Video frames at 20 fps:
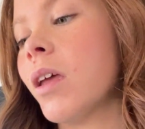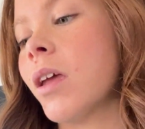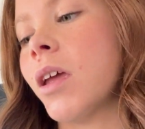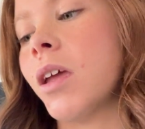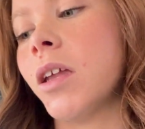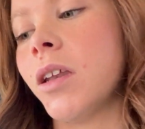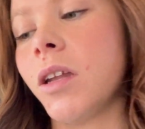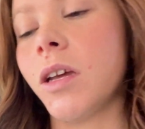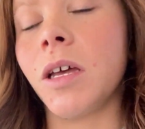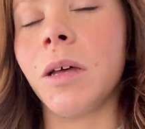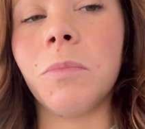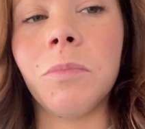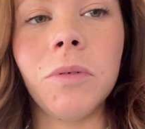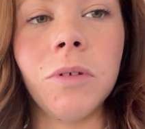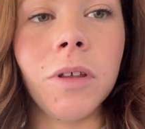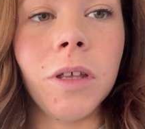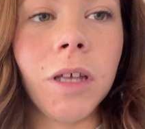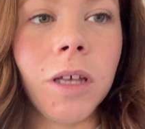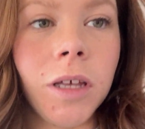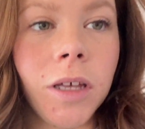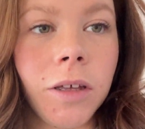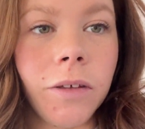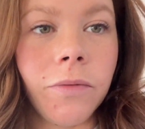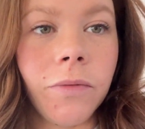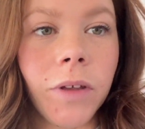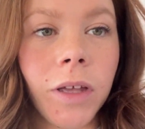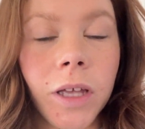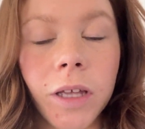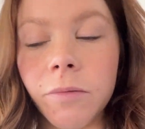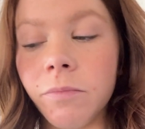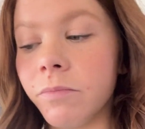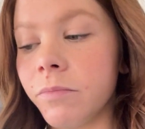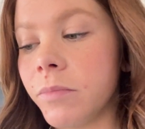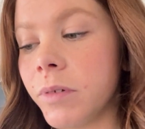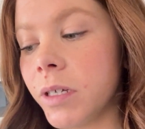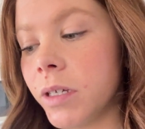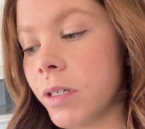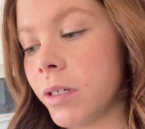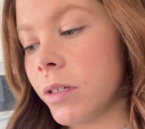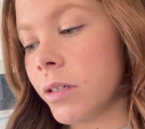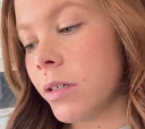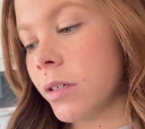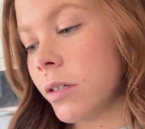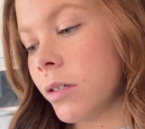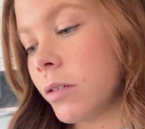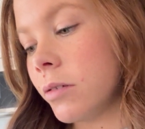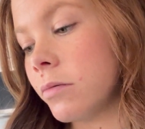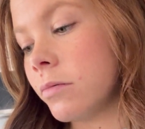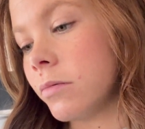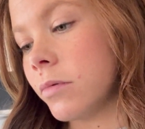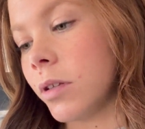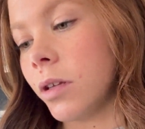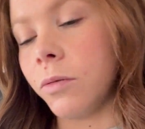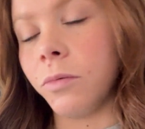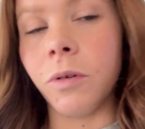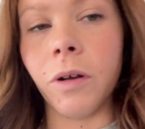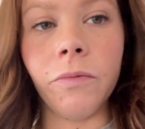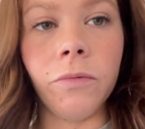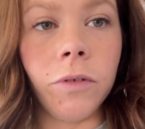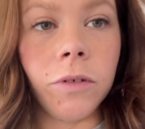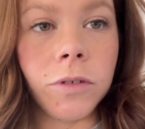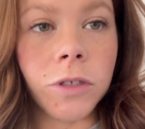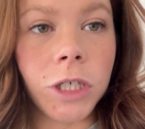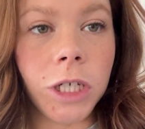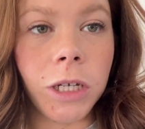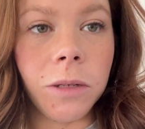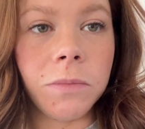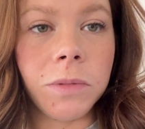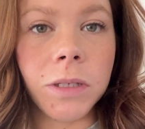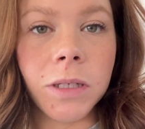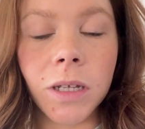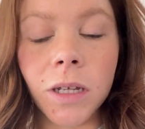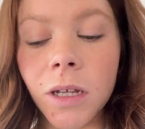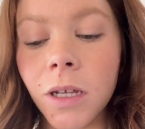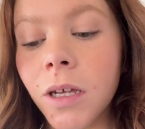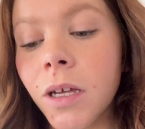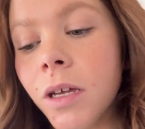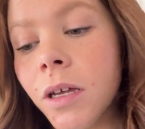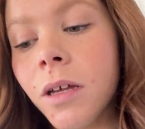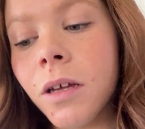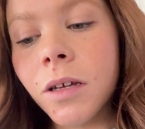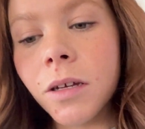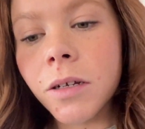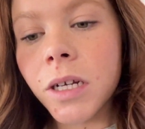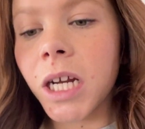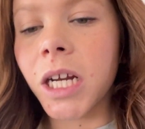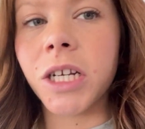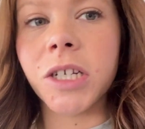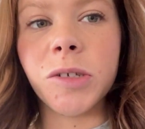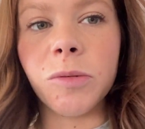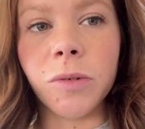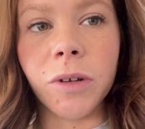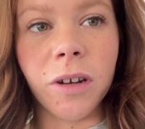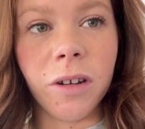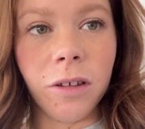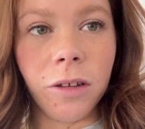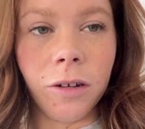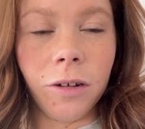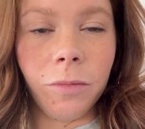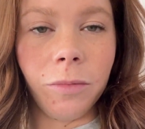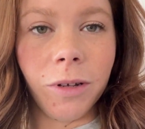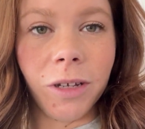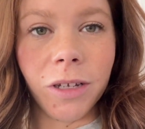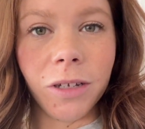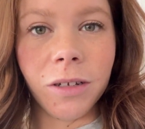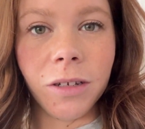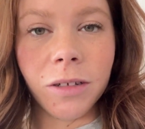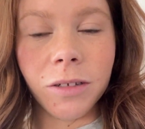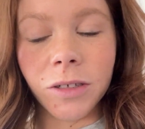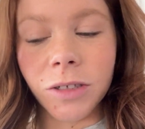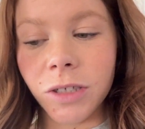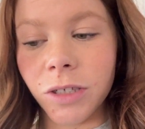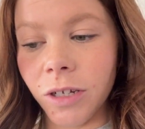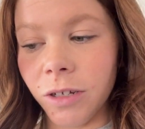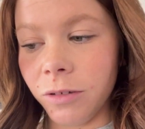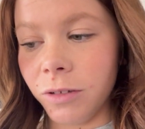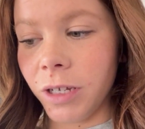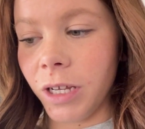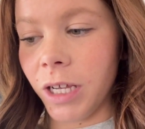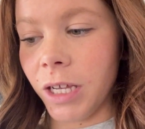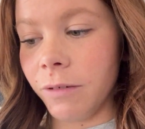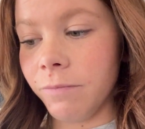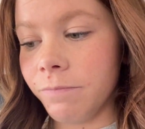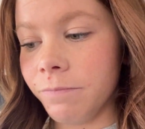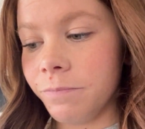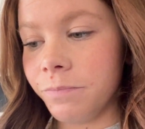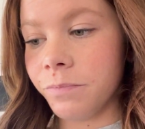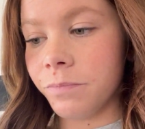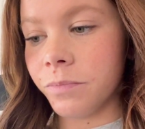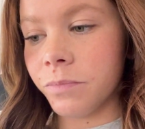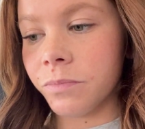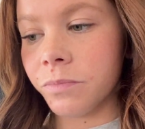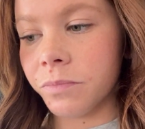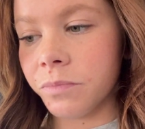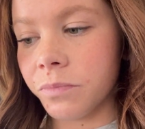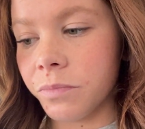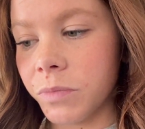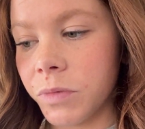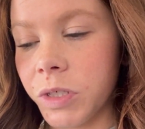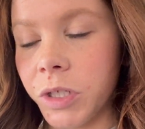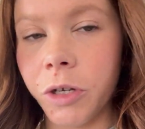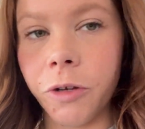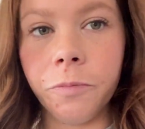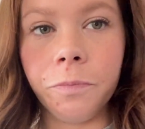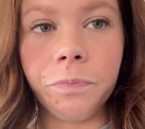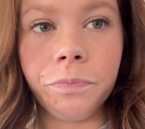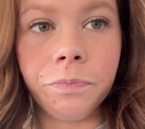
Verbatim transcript: and a couple of um, the ruffle chips. I just wanted a little bit salty, so.